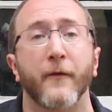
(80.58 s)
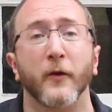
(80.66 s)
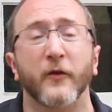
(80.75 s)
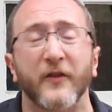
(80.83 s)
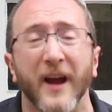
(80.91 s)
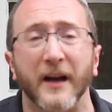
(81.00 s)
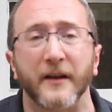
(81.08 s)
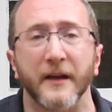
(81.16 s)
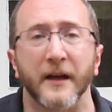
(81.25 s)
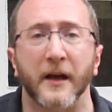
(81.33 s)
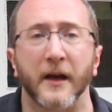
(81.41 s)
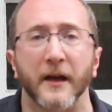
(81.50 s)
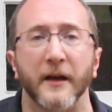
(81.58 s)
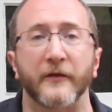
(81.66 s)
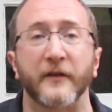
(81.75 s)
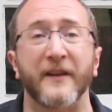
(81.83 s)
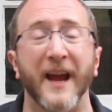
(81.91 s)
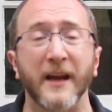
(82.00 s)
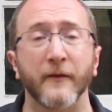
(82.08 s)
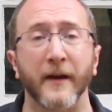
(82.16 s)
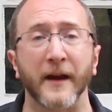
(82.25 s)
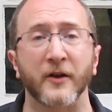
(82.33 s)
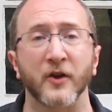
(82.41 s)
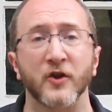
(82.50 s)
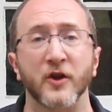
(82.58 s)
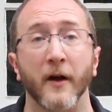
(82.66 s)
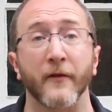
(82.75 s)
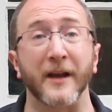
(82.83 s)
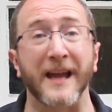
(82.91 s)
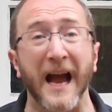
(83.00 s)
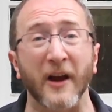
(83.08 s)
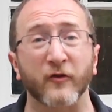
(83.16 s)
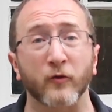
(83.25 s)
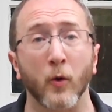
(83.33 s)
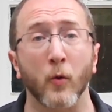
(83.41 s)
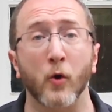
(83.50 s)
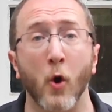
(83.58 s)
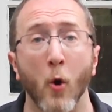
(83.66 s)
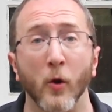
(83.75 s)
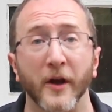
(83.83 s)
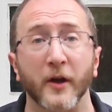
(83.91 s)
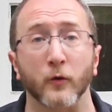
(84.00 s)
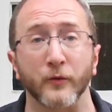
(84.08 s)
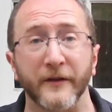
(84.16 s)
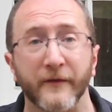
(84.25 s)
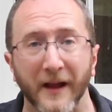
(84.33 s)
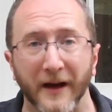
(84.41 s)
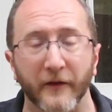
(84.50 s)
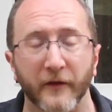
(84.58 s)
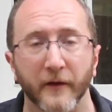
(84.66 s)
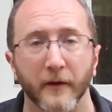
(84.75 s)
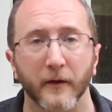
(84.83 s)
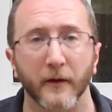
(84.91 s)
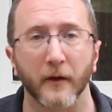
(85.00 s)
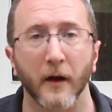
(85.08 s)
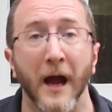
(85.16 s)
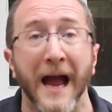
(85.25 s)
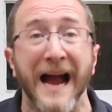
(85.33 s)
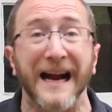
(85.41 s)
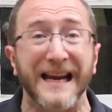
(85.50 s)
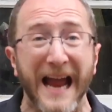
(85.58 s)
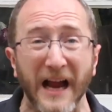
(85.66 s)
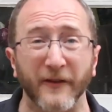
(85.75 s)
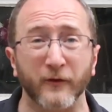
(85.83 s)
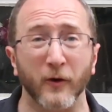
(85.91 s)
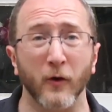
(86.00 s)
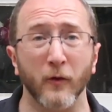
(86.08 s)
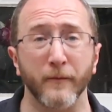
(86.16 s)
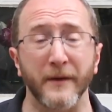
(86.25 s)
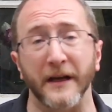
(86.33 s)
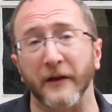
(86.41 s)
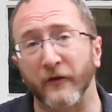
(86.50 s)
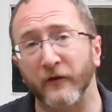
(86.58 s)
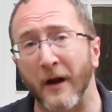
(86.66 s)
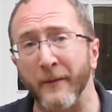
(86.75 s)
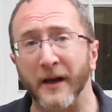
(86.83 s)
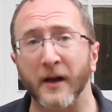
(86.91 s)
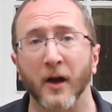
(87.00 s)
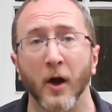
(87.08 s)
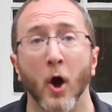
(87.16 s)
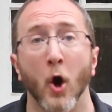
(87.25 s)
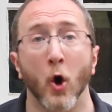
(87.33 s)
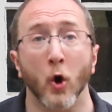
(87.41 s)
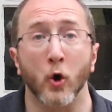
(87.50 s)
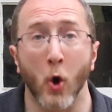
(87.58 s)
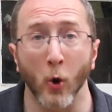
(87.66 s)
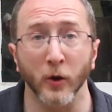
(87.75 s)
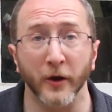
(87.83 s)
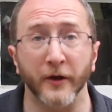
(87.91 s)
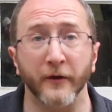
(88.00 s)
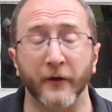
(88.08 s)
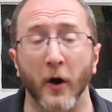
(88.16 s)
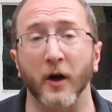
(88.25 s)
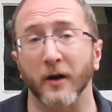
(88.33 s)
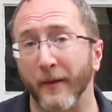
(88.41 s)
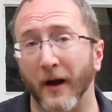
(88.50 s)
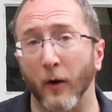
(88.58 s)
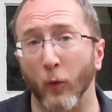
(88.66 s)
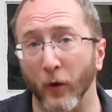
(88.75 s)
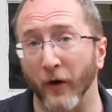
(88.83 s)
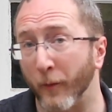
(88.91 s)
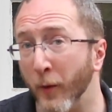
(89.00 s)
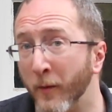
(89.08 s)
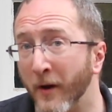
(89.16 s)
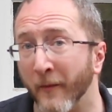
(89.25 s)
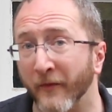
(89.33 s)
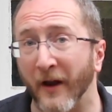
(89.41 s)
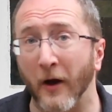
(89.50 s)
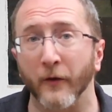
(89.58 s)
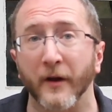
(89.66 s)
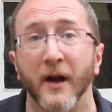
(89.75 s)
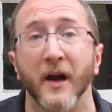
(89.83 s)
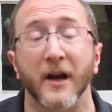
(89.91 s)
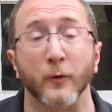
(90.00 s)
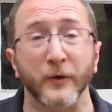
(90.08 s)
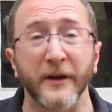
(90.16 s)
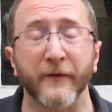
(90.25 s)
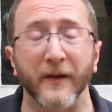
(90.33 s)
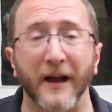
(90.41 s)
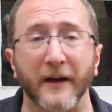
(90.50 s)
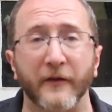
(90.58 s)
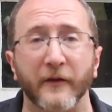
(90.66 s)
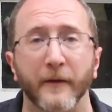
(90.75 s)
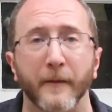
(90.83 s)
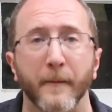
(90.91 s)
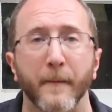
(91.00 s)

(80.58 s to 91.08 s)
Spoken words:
The first technique is to take advantage of the gastro-colic reflex. Gastro, meaning stomach, colon, talking about where the poop comes out, reflex.